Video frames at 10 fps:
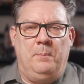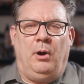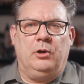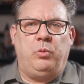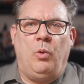
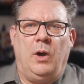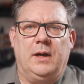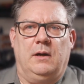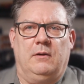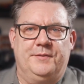Part
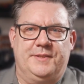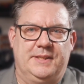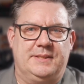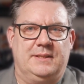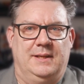one of
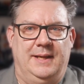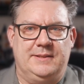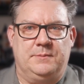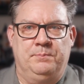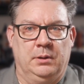this
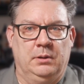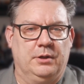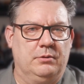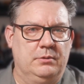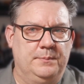Let's Build
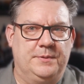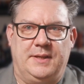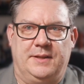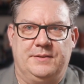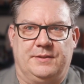a Room
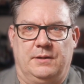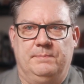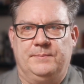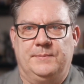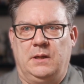sensor